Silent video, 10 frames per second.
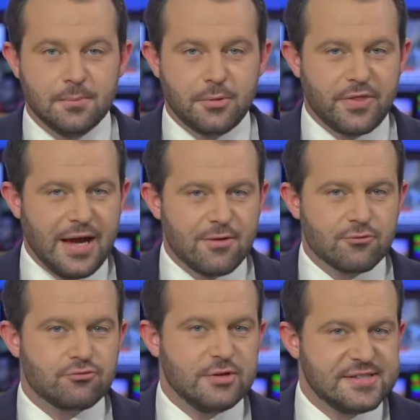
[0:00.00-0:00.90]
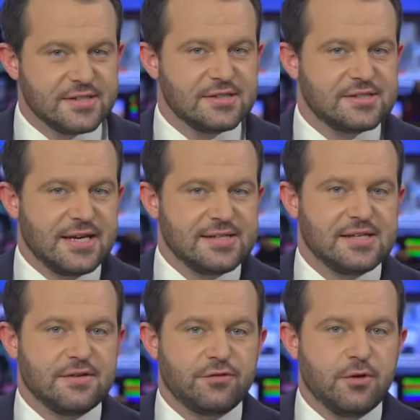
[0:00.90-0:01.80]
But that recent
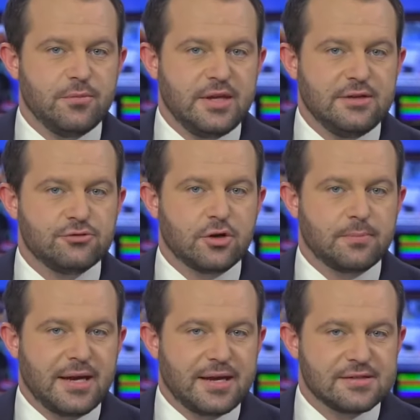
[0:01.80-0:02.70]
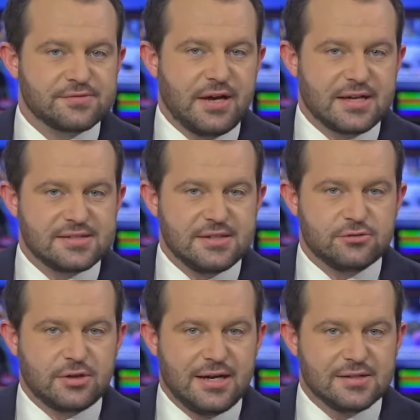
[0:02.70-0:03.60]
data from the drug maker's vaccine
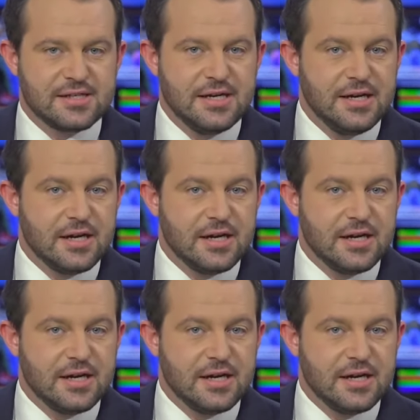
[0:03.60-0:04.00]
trials